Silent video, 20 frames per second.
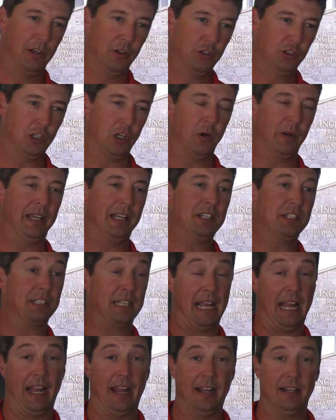So he's
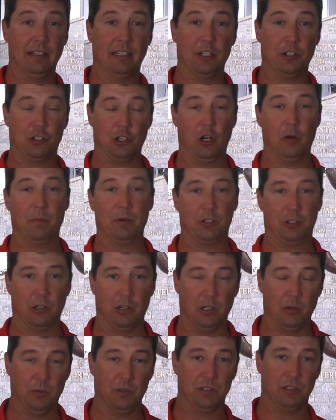saying that Joe
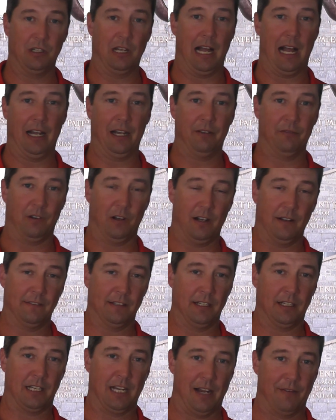Paterno was not involved
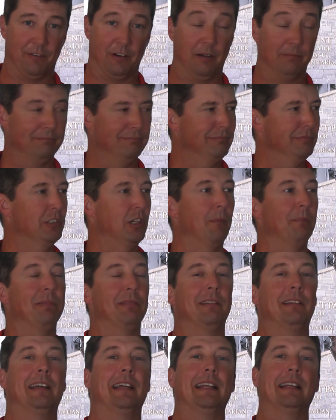in a cover-up.
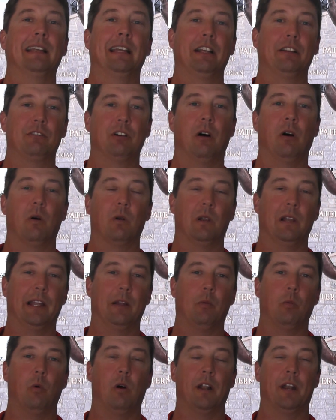Completely, totally,
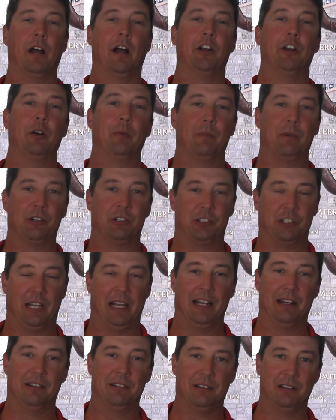
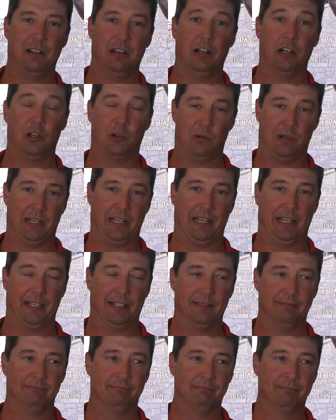100%
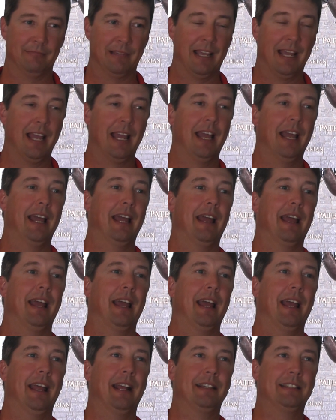agree.
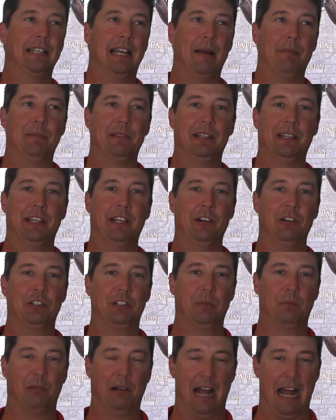Except
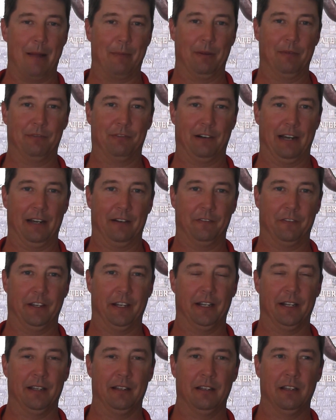here's the problem, Frank
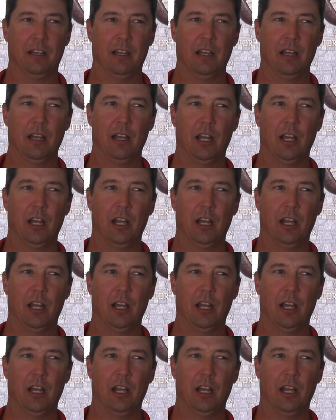Fina.